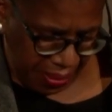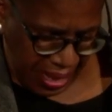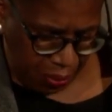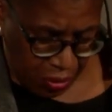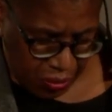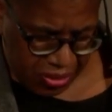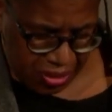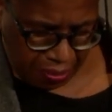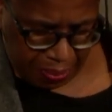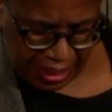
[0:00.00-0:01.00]
It would
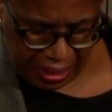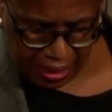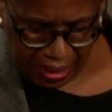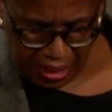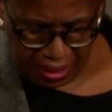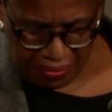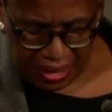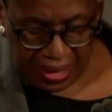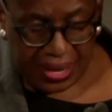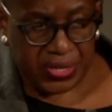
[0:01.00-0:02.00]
also be in
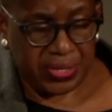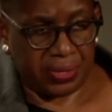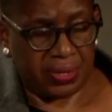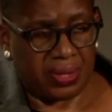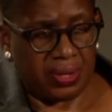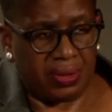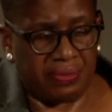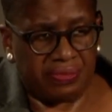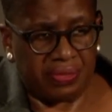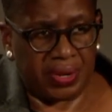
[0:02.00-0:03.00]
violation of
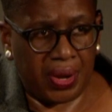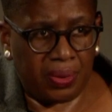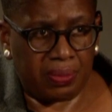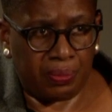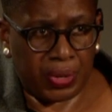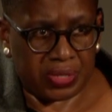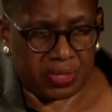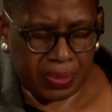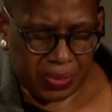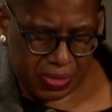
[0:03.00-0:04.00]
the Nolan
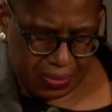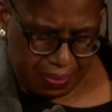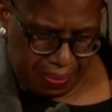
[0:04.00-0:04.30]
Principles.